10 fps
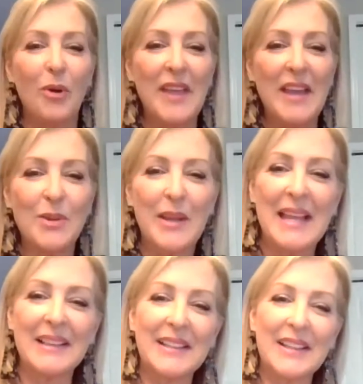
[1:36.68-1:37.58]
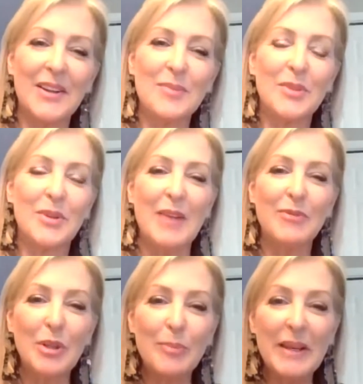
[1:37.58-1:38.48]
well, thank you, Caitlin, and I'm
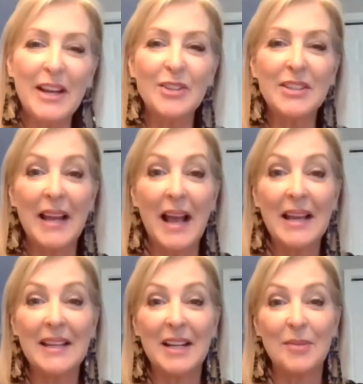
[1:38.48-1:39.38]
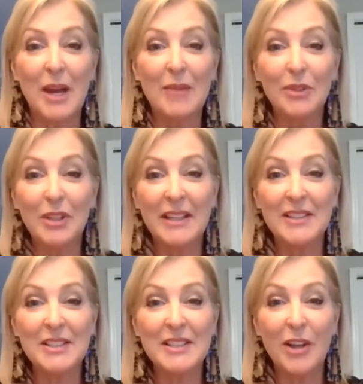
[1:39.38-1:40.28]
grateful to be here tonight, and I'm grateful to get
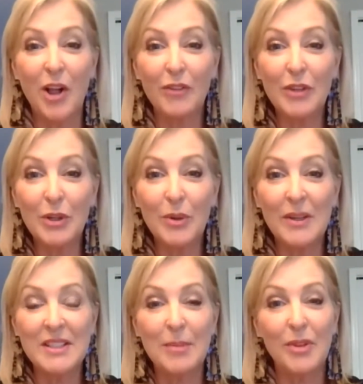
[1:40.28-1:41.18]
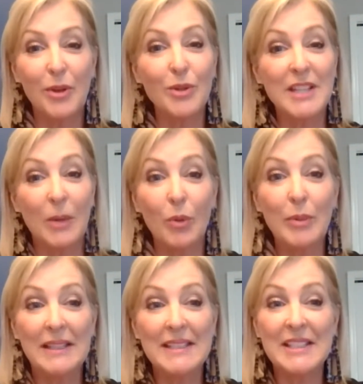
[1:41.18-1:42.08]
to see all of you and some of those that will be
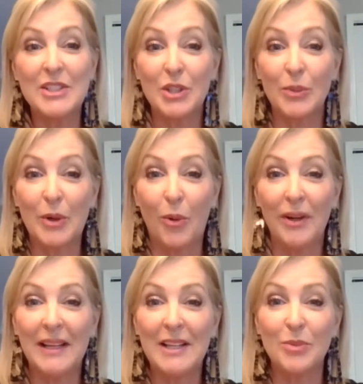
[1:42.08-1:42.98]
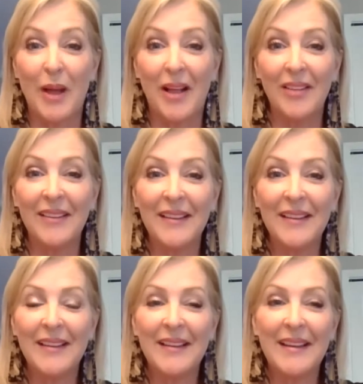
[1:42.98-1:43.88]
listening to the recording as well.
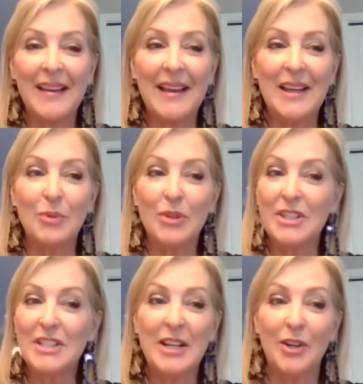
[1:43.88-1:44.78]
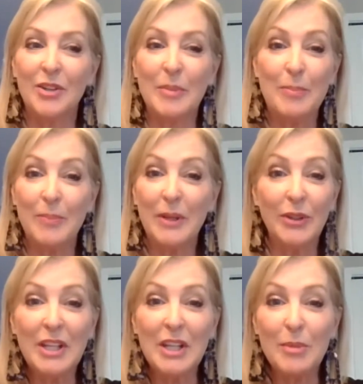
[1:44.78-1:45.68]
And we're just here to be
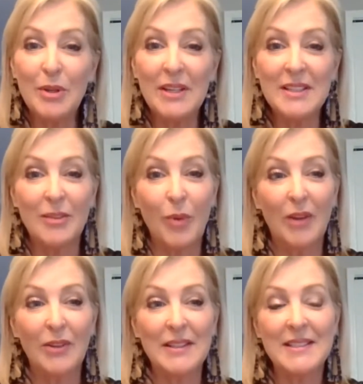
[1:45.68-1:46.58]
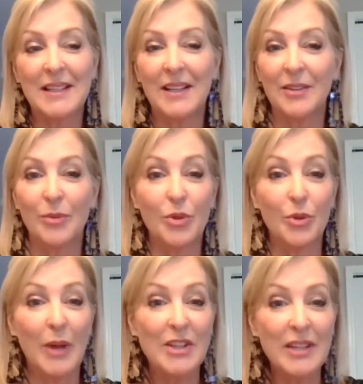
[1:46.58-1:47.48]
building communities of wellness uh,
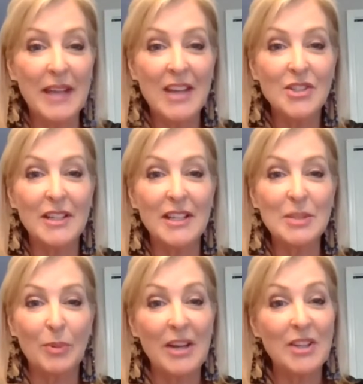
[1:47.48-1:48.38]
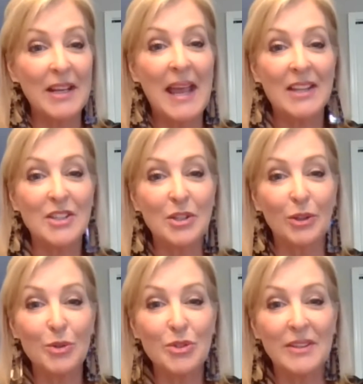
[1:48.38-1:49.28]
through education, inspiration, and
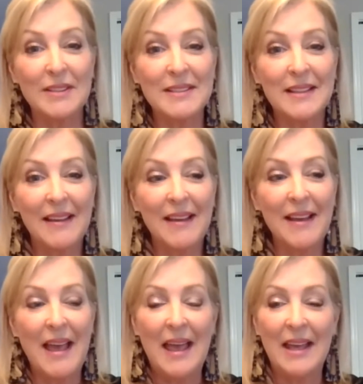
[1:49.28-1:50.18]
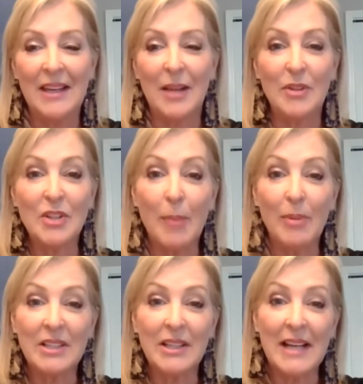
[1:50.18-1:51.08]
solutions. And uh, the
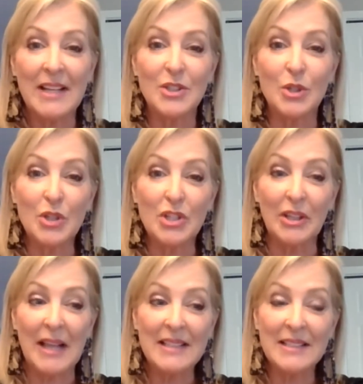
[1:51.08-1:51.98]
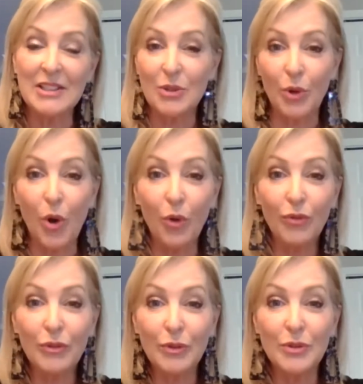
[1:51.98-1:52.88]
topic tonight is nutritional excellence through whole
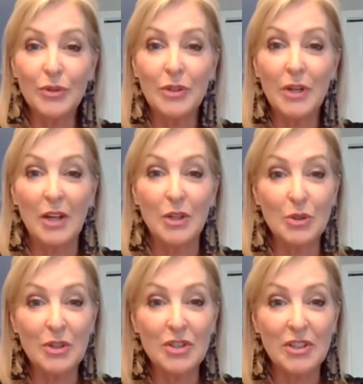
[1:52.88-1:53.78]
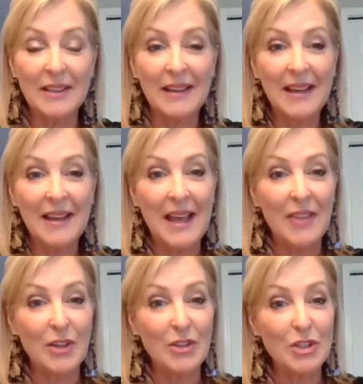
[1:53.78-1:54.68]
food uh, nutrition.
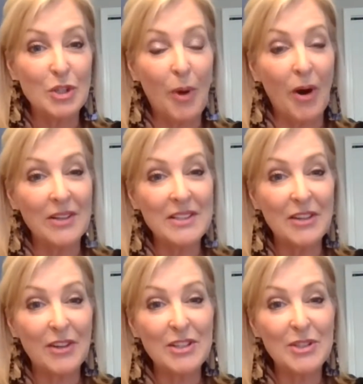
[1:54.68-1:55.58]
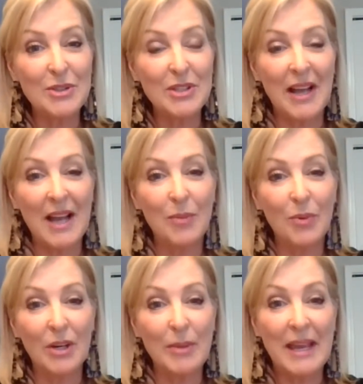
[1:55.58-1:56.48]
And there's a two part series to tonight. We're
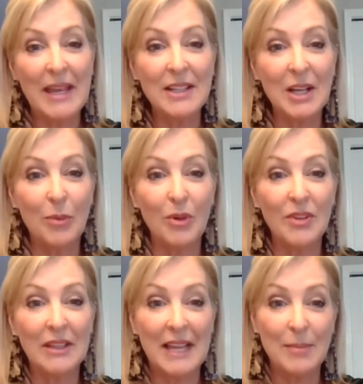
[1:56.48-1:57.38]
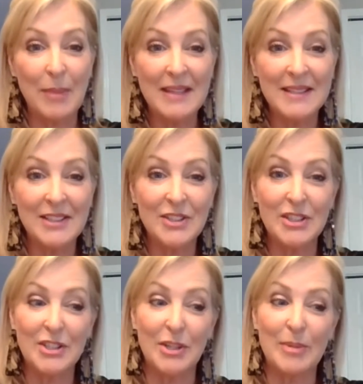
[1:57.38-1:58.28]
going to be ending it with Elaine Mayson.
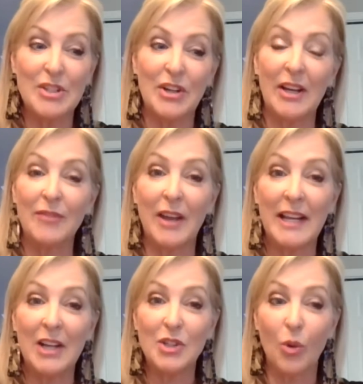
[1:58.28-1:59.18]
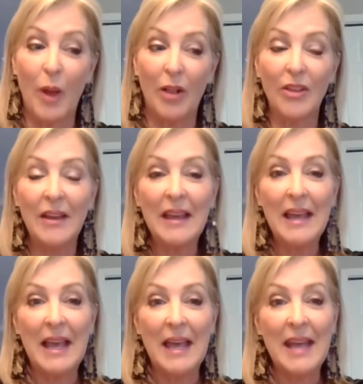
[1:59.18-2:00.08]
She's going to be sharing financial wealth
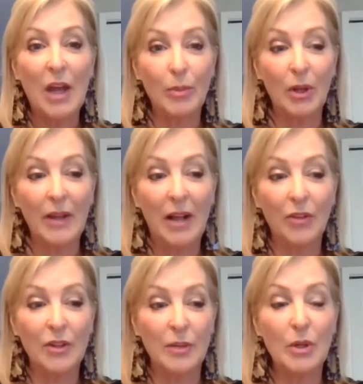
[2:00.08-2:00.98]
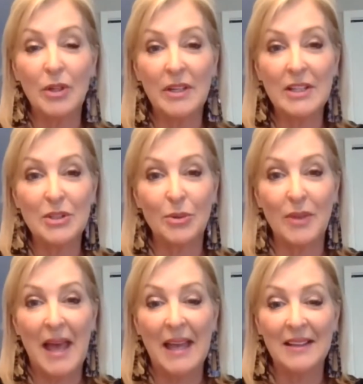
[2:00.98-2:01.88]
and how to build health communities through
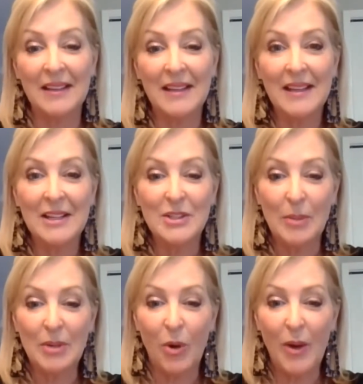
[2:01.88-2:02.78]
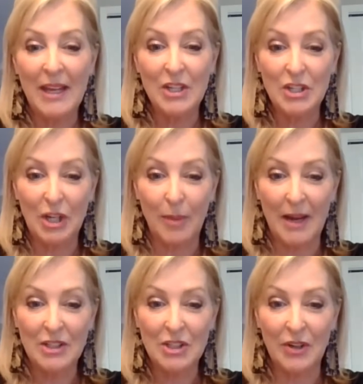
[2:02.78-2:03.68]
that. So I'm going to go and share my
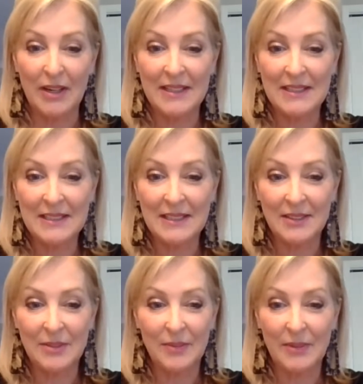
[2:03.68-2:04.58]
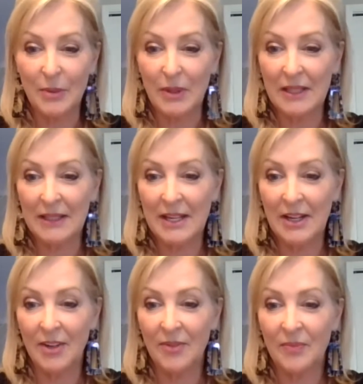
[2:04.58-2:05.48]
screen quickly
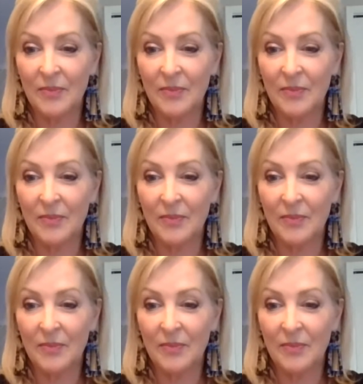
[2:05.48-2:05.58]
here.